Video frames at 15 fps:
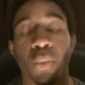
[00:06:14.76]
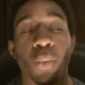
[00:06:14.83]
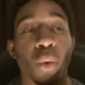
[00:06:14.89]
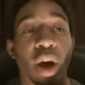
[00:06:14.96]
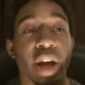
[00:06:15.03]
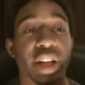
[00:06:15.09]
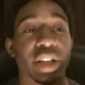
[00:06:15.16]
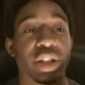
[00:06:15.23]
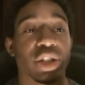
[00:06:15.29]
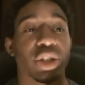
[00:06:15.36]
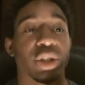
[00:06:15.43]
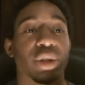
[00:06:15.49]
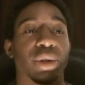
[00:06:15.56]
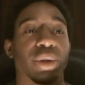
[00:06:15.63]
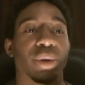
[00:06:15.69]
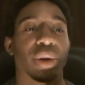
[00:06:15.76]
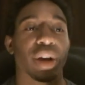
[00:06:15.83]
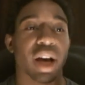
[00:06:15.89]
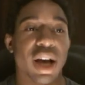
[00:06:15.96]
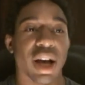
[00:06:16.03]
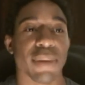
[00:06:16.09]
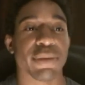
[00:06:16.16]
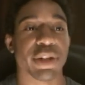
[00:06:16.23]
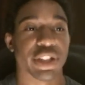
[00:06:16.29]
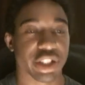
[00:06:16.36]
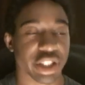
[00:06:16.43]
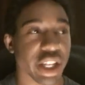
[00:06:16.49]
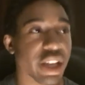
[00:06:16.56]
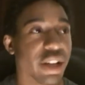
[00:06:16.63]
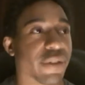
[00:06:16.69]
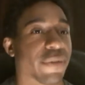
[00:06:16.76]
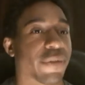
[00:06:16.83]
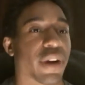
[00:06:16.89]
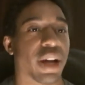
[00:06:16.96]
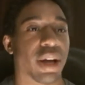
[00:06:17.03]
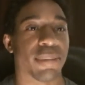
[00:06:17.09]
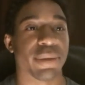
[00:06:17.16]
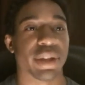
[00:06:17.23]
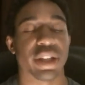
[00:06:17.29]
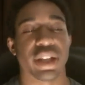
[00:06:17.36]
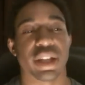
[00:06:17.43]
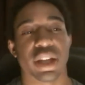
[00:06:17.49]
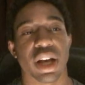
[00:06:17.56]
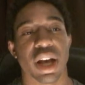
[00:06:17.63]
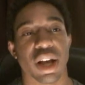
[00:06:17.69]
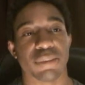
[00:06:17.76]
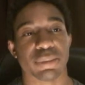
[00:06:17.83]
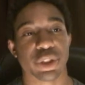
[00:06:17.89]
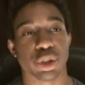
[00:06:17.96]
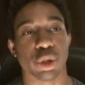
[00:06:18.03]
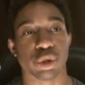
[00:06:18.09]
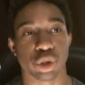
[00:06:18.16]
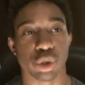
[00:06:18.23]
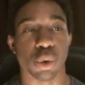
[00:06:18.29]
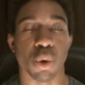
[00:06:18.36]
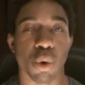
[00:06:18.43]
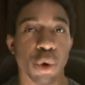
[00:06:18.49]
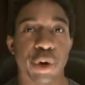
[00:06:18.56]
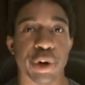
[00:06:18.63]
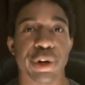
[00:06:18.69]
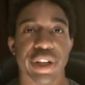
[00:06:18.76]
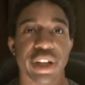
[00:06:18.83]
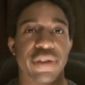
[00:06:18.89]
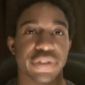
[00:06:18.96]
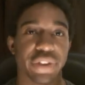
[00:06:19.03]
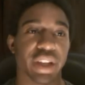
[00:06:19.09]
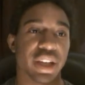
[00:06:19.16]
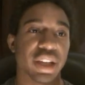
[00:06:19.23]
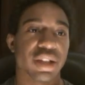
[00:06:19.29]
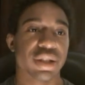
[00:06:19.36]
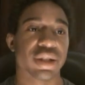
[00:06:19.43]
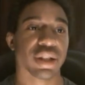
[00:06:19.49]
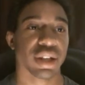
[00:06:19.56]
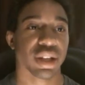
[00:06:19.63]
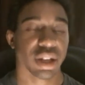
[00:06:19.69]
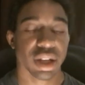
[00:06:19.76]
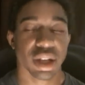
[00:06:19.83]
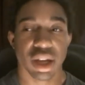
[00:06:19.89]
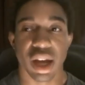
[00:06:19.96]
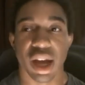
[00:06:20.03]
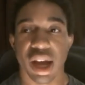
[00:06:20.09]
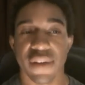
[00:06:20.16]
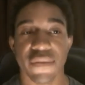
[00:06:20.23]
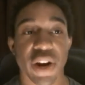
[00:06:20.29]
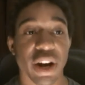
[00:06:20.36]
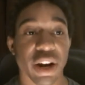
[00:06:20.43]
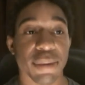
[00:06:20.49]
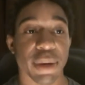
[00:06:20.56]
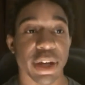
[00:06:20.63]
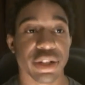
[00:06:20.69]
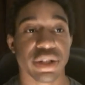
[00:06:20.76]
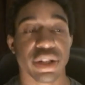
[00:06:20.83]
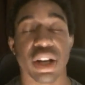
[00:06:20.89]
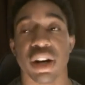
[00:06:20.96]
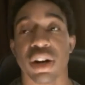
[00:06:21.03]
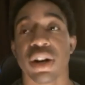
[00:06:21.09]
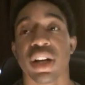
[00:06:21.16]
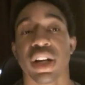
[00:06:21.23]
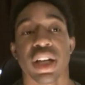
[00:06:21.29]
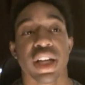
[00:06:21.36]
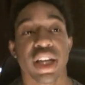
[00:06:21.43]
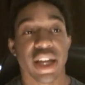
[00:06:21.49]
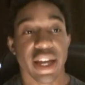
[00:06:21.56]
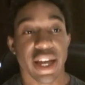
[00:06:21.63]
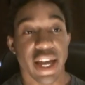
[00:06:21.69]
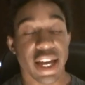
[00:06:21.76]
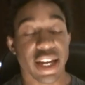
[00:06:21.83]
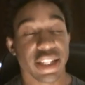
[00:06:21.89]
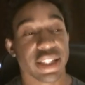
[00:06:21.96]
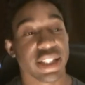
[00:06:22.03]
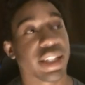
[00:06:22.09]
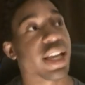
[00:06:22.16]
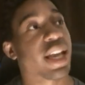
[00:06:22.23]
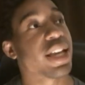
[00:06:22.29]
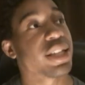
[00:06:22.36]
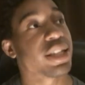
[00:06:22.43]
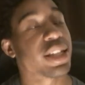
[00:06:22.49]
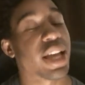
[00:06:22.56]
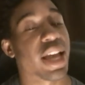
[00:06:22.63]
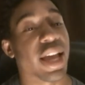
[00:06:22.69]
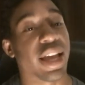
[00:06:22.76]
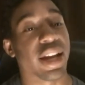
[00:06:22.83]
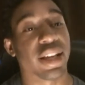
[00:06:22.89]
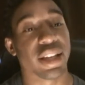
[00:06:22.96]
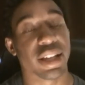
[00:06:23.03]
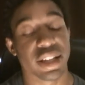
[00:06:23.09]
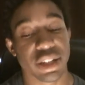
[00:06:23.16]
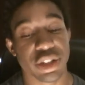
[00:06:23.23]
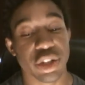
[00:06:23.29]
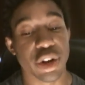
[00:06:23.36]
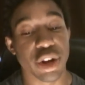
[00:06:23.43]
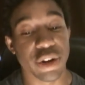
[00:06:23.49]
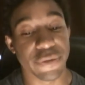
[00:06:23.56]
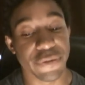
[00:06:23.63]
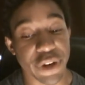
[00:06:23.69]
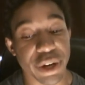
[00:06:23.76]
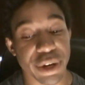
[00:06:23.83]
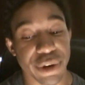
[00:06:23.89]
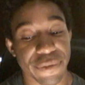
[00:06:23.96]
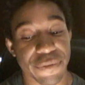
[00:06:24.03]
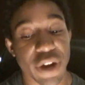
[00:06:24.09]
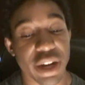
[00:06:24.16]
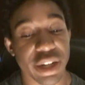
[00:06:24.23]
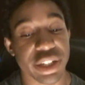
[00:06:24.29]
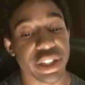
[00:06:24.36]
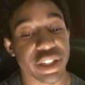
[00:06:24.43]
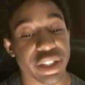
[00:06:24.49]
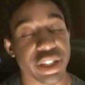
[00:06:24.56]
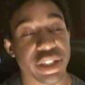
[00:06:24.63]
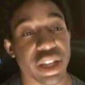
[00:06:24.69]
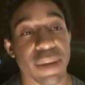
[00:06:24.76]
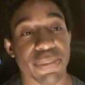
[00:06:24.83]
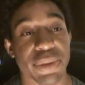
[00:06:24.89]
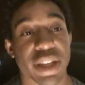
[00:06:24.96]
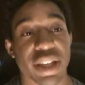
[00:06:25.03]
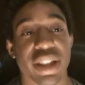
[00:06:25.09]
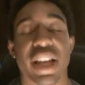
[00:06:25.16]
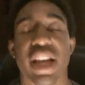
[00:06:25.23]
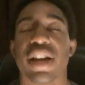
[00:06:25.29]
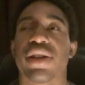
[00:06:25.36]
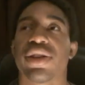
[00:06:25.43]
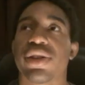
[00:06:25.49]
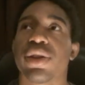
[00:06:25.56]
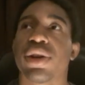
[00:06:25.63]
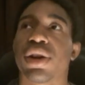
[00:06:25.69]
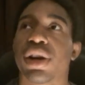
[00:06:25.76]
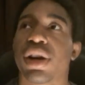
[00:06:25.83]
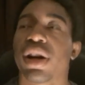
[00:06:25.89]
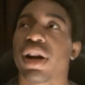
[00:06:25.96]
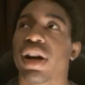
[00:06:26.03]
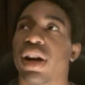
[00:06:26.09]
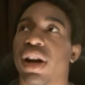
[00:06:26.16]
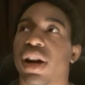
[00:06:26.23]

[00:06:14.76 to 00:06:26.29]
wanting to dissent from the social ordering of things. Very much so. And it's the case that your inferior function is something that you're